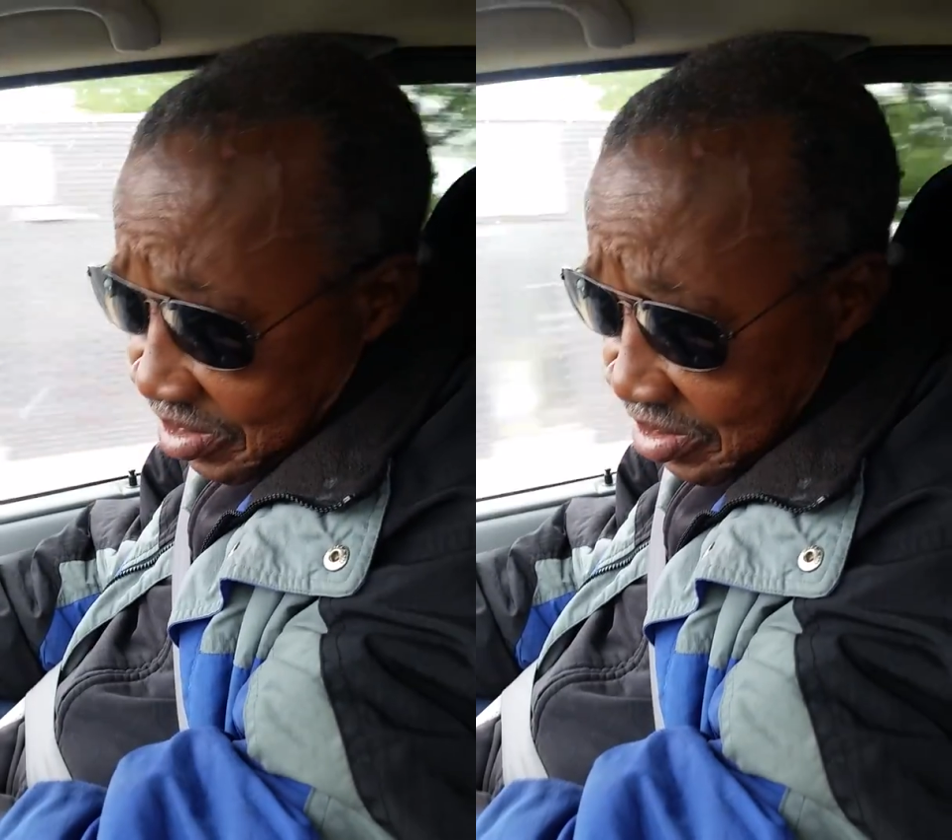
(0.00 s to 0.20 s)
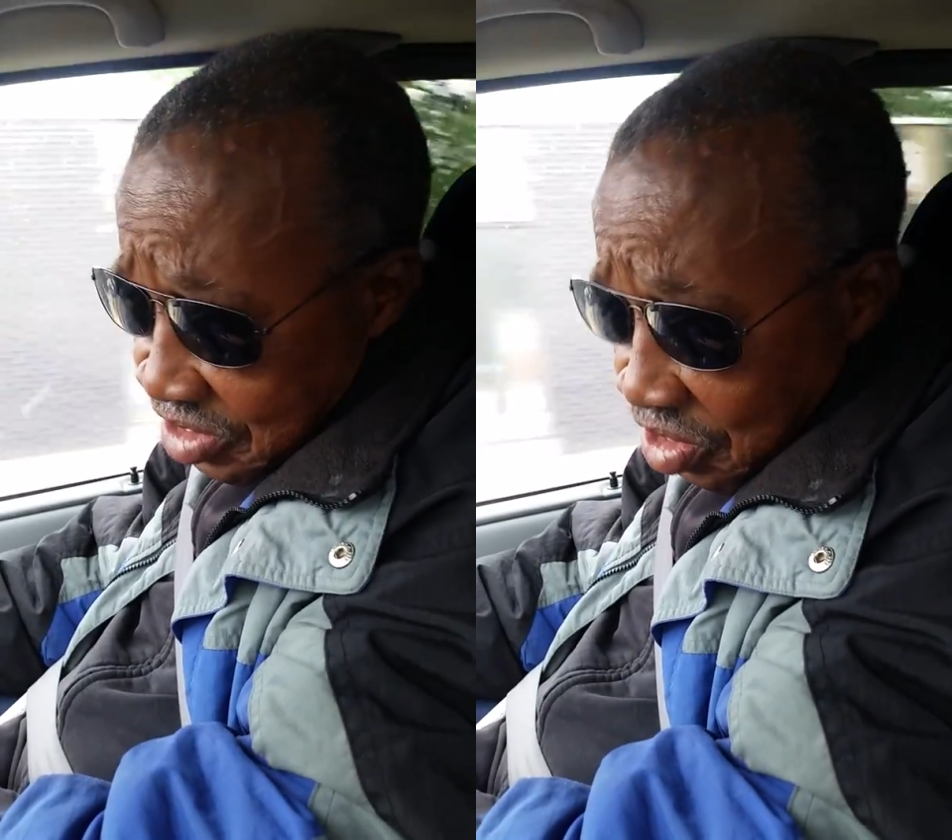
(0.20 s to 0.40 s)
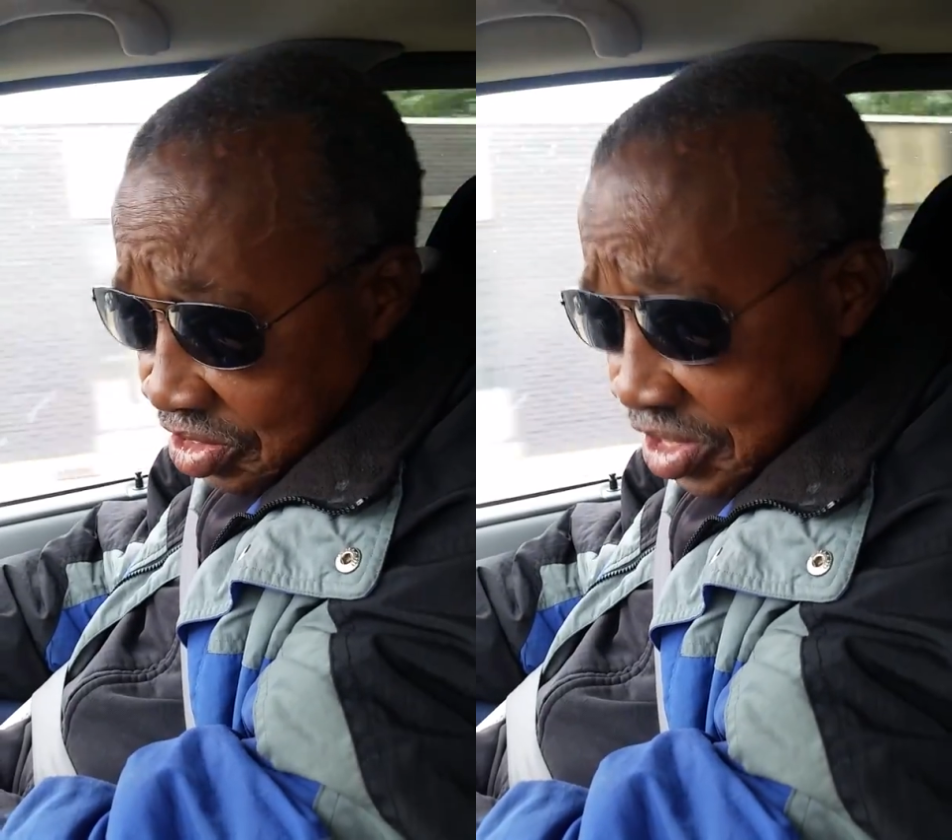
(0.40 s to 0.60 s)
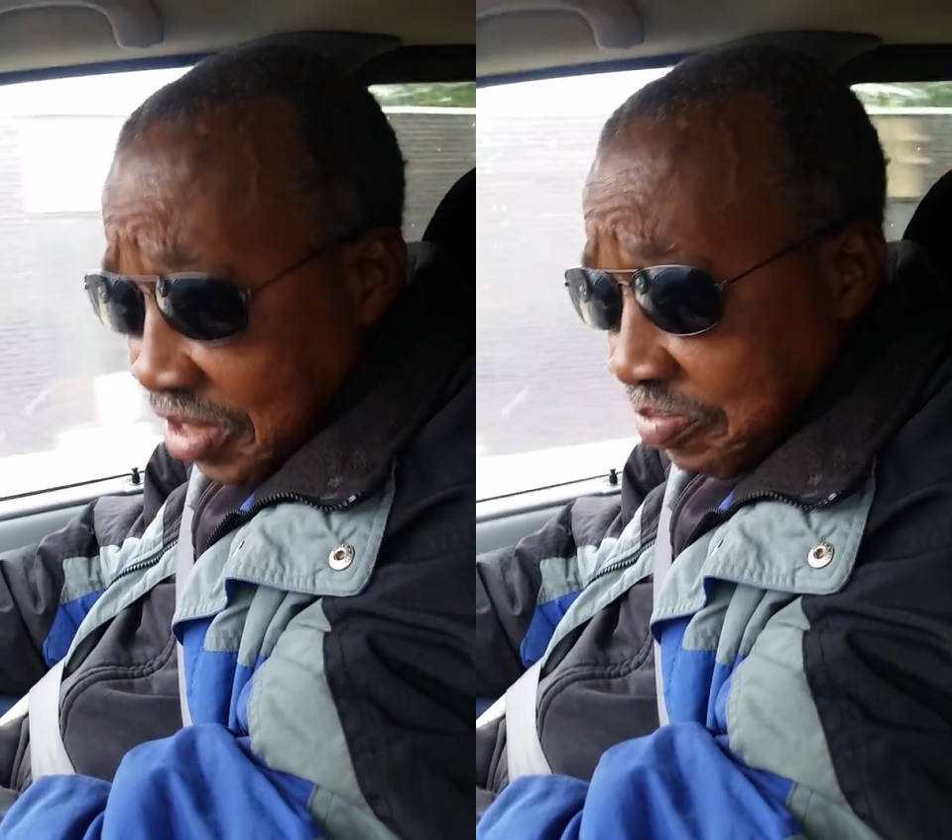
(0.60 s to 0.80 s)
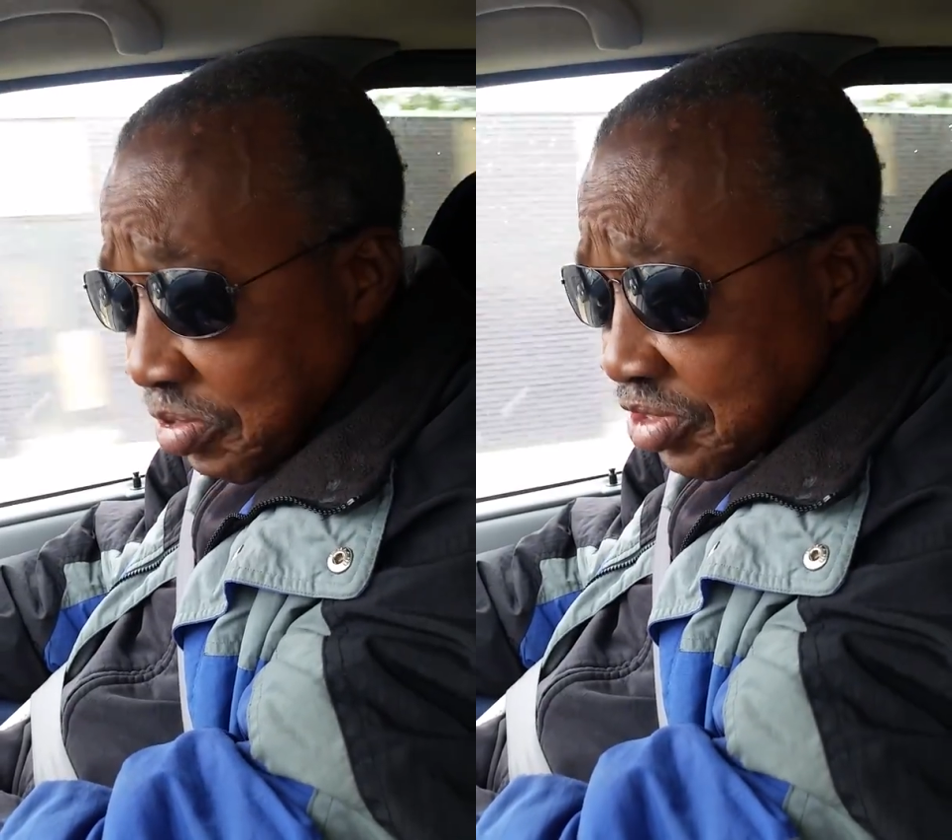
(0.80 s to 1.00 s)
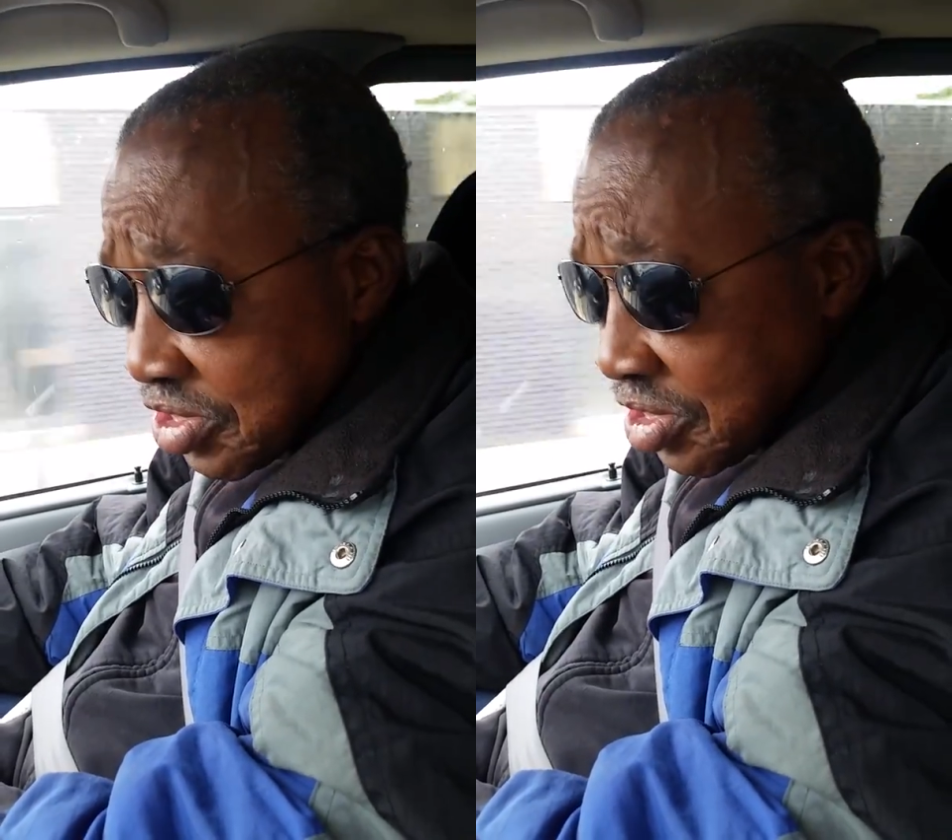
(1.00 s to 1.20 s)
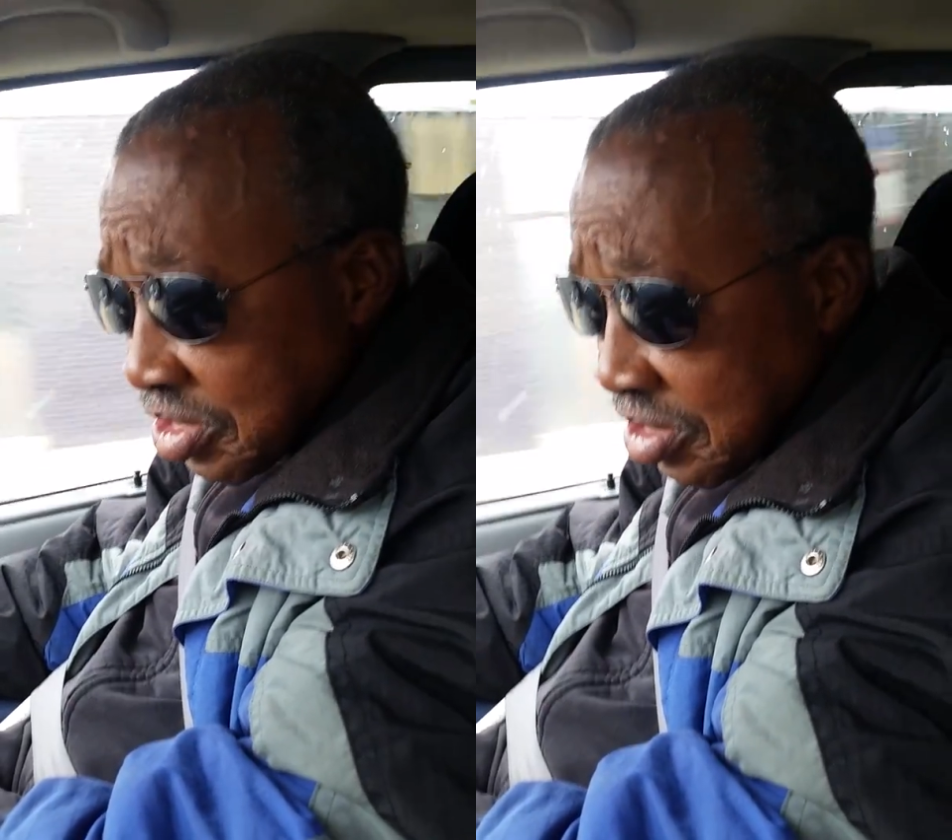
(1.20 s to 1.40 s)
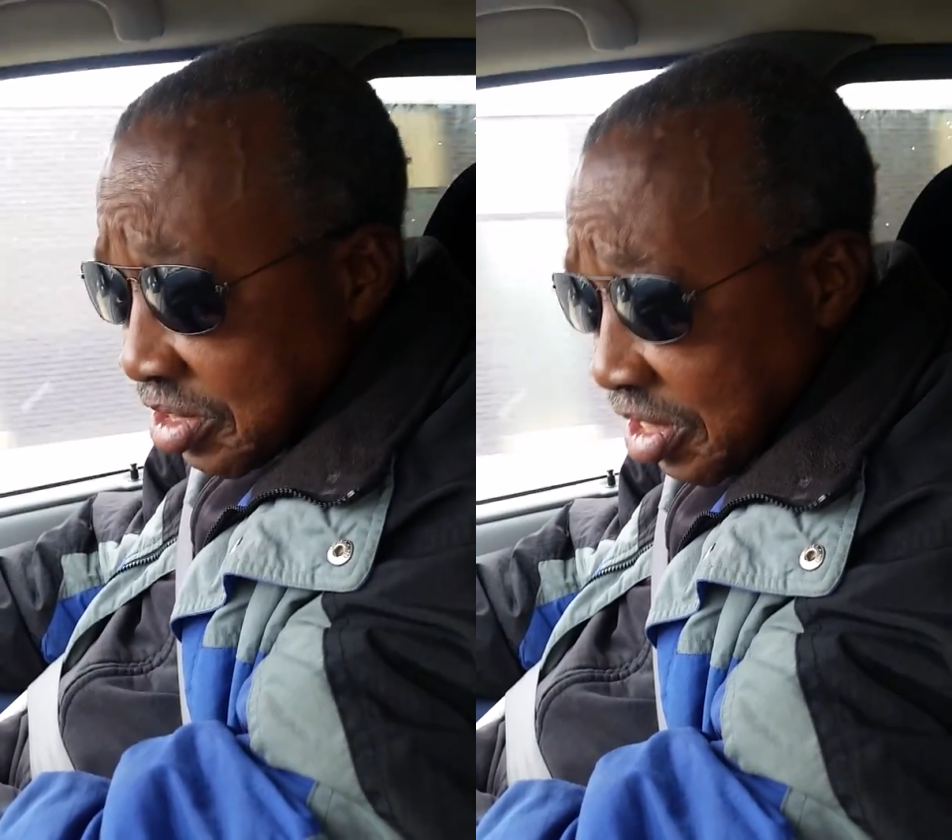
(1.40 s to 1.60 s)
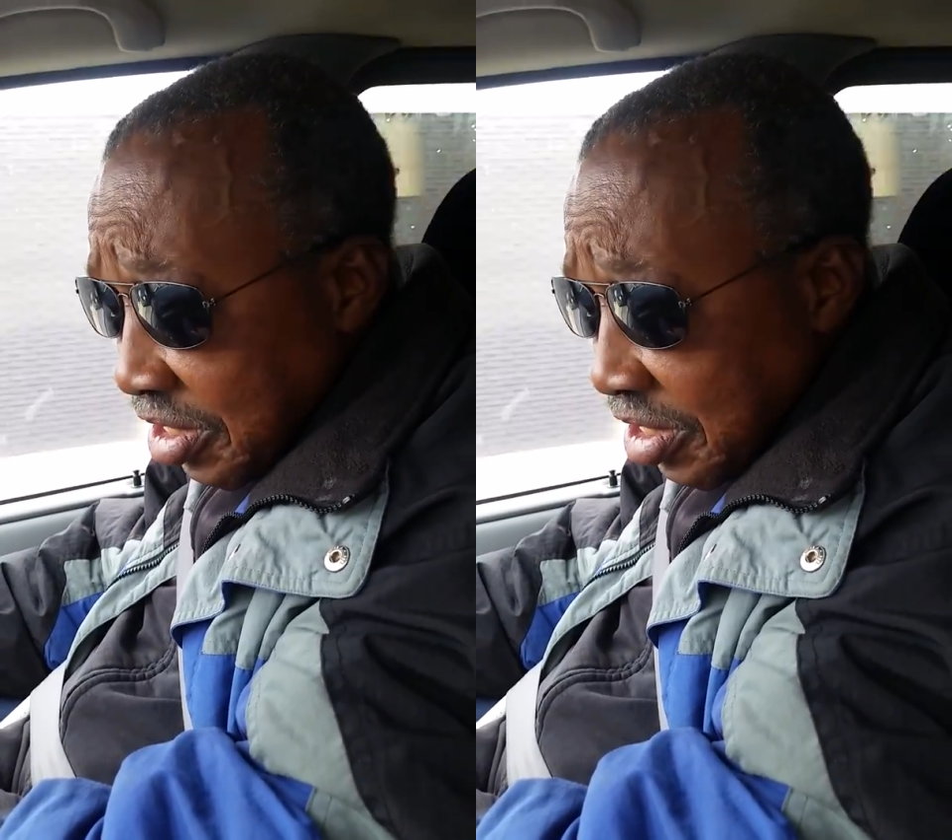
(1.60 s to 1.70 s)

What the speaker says: to that person and try to